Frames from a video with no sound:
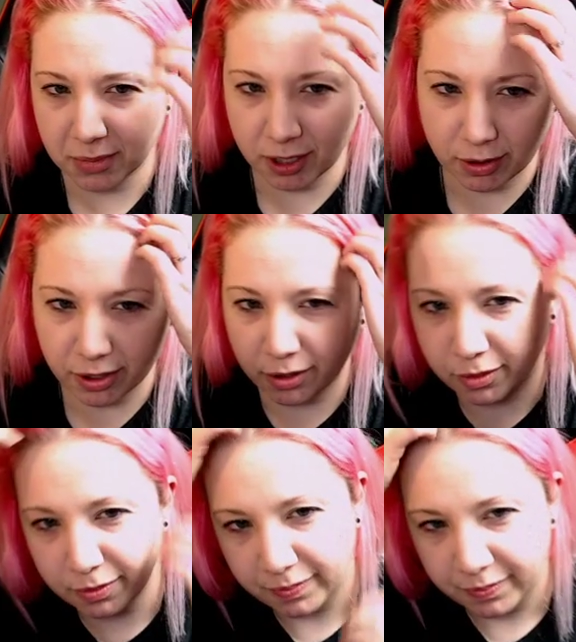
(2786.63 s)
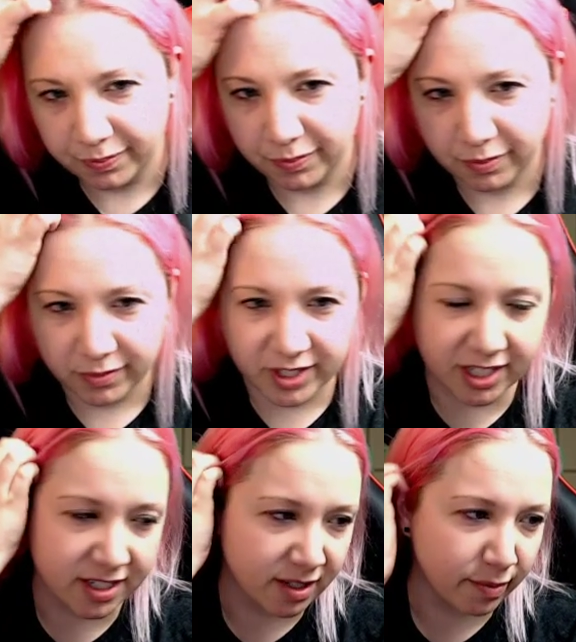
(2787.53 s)
I don't know.
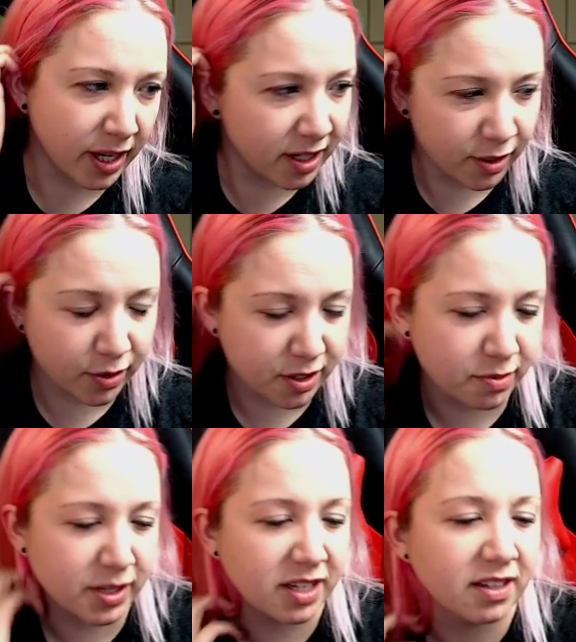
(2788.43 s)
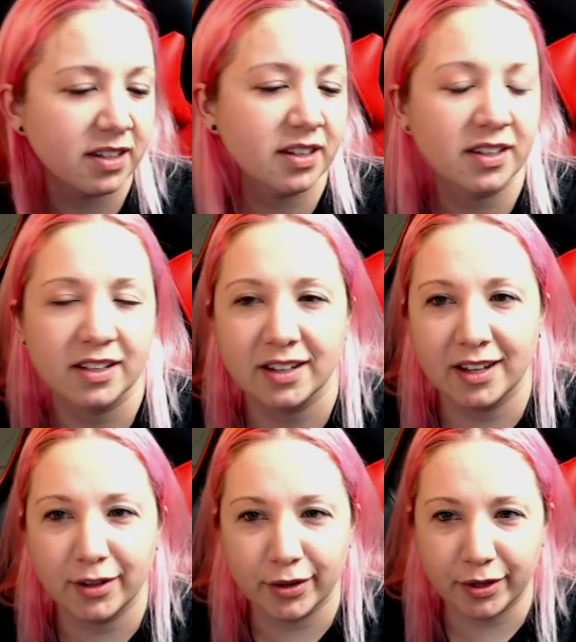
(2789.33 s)
Did Senpai notice me?
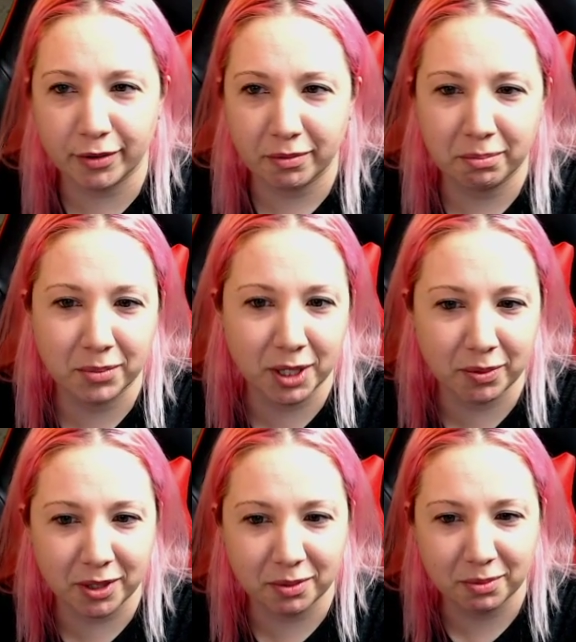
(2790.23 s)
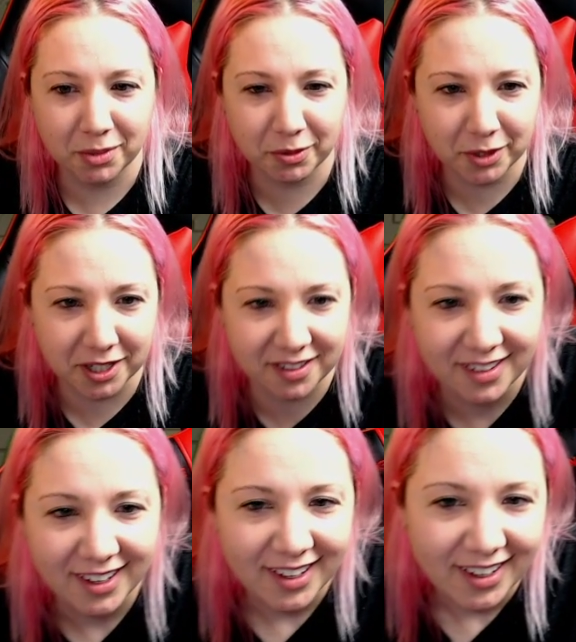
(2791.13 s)
I don't know. Maybe not.
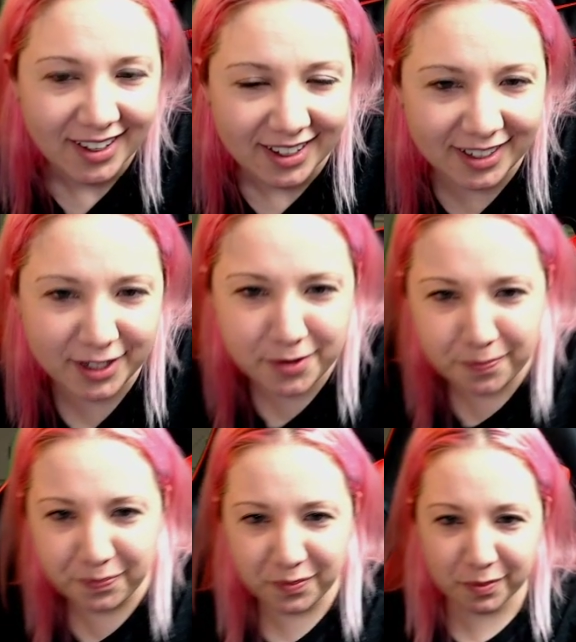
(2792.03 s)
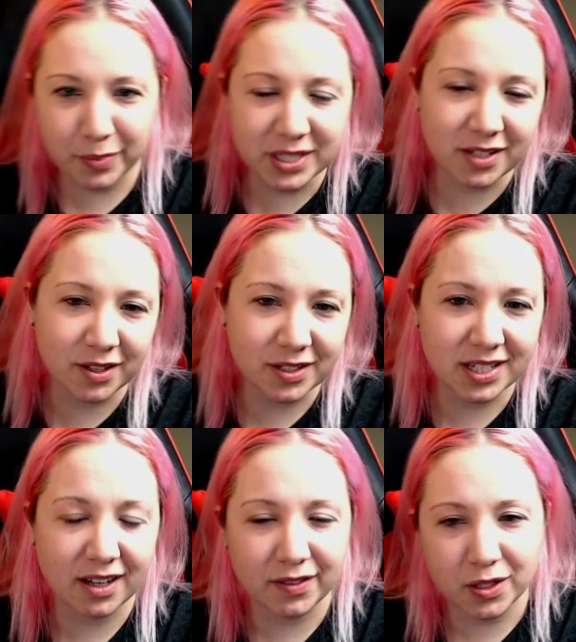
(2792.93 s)
But see, you
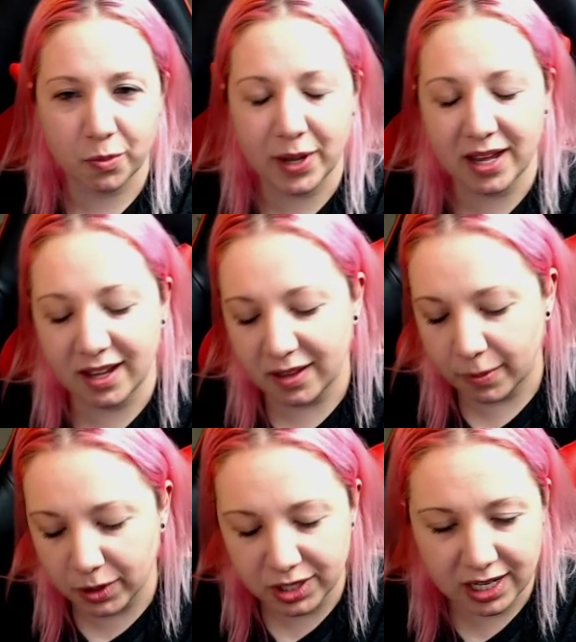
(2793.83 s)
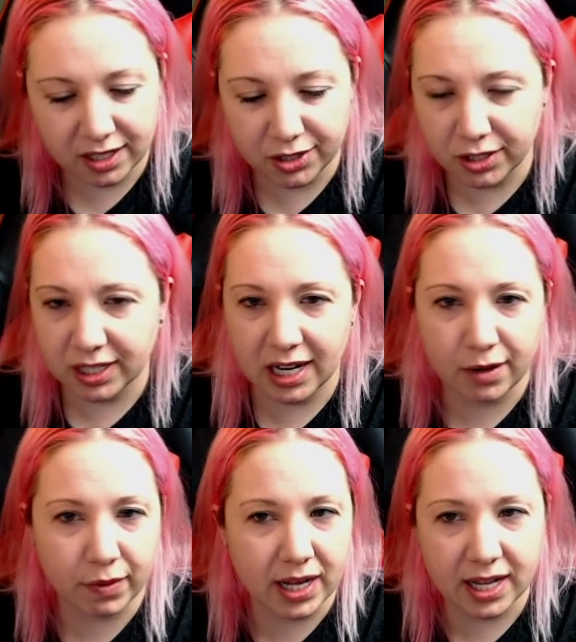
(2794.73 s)
see how the personalities you're looking
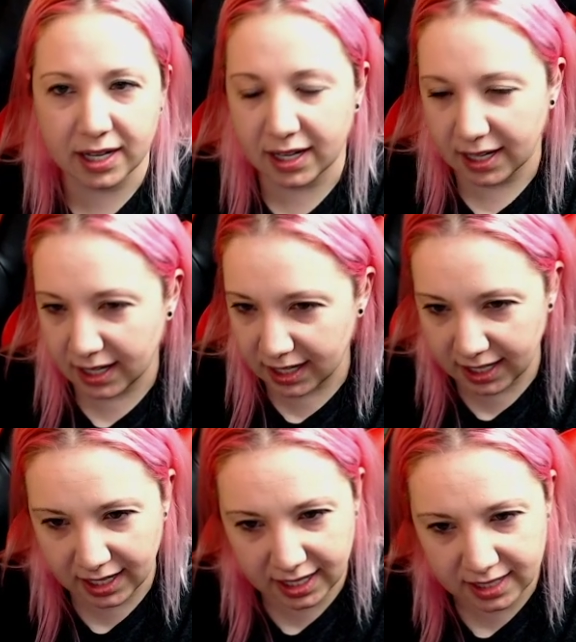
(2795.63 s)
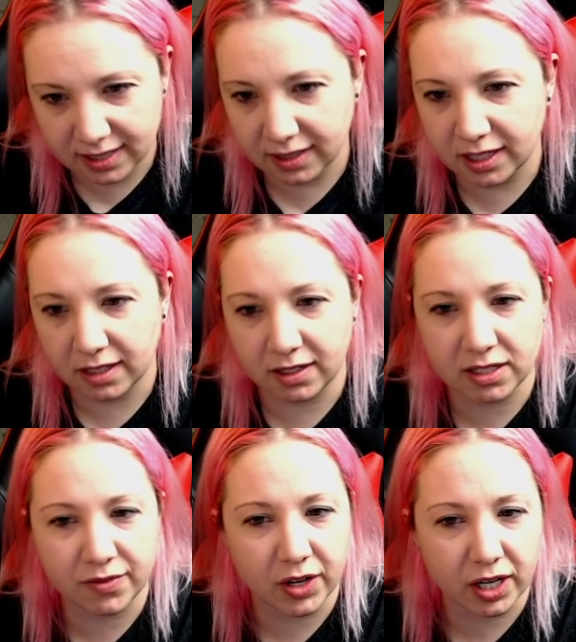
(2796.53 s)
at, Red. He's a leader.
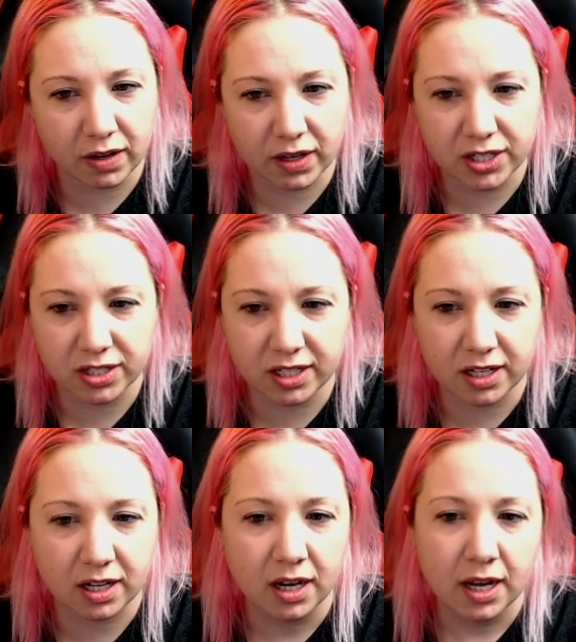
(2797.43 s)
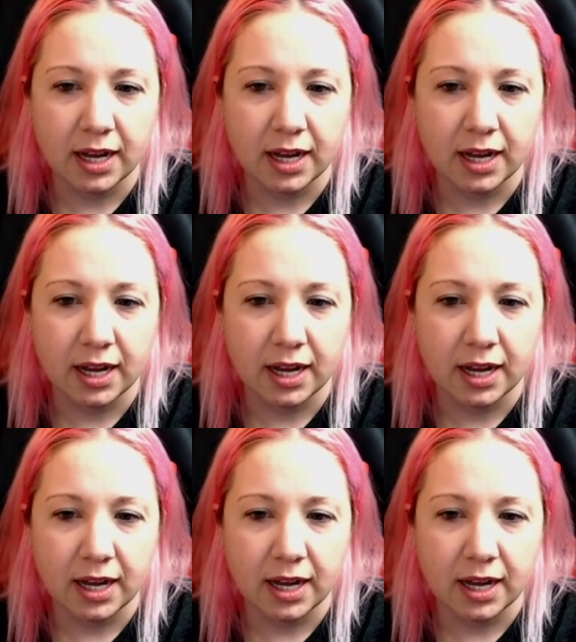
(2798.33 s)
He's a very courageous leader.